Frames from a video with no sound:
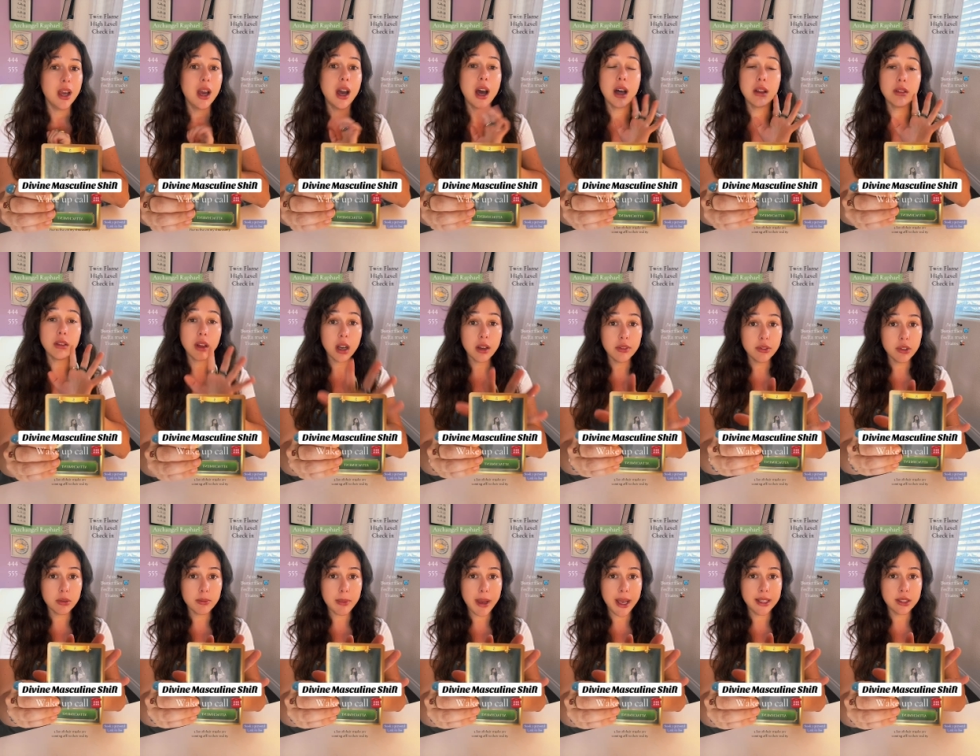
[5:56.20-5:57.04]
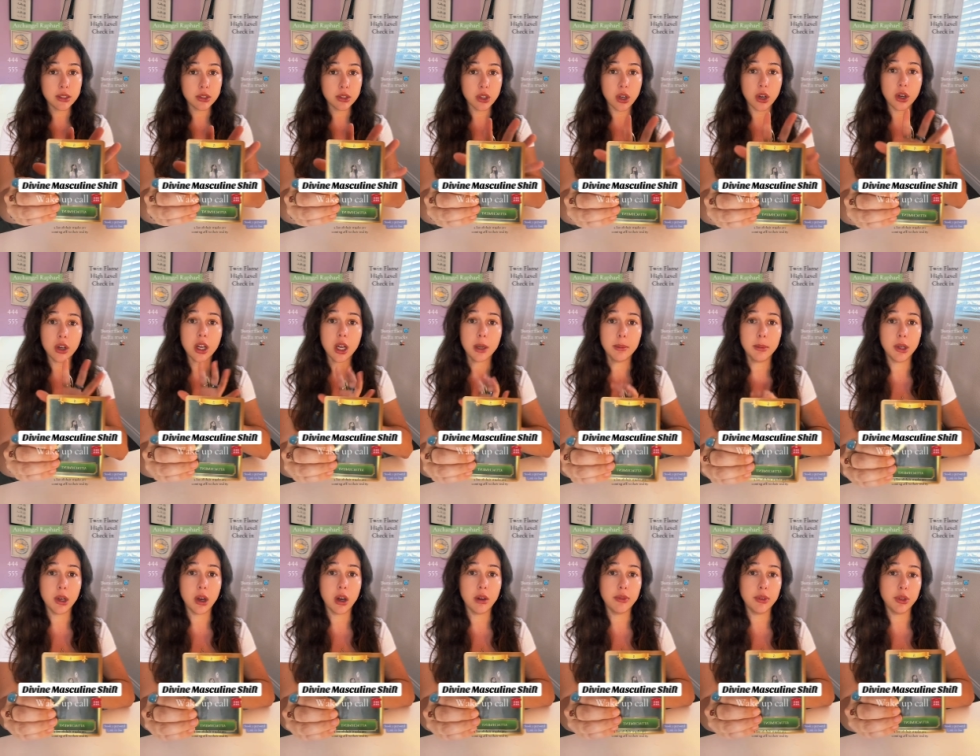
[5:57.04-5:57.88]
A lot of their masks are
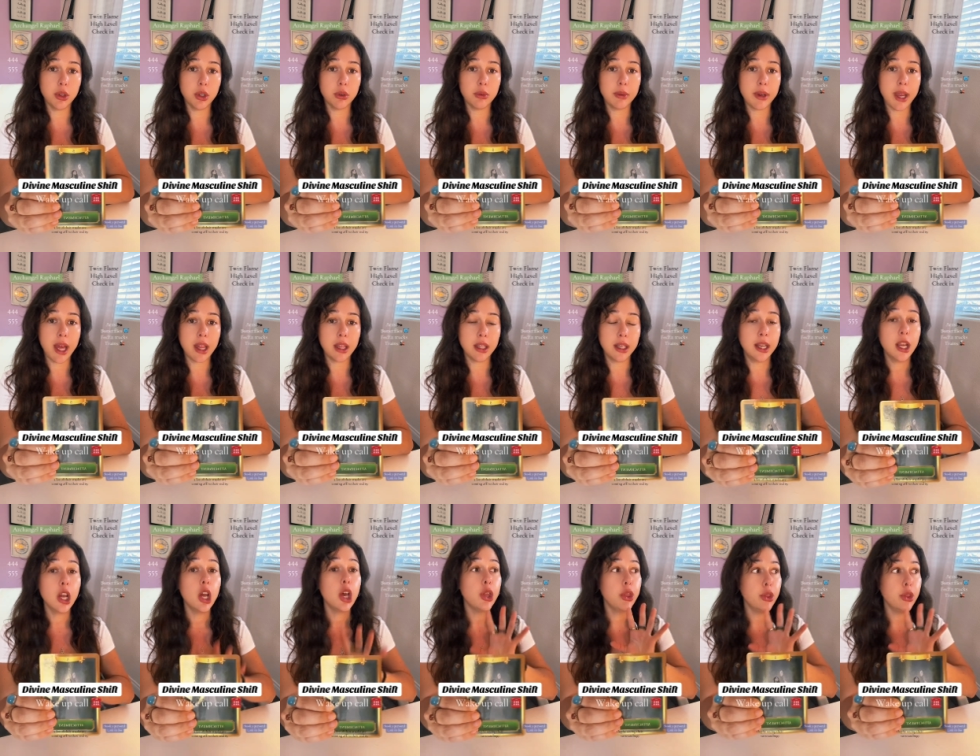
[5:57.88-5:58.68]
coming off in their reality.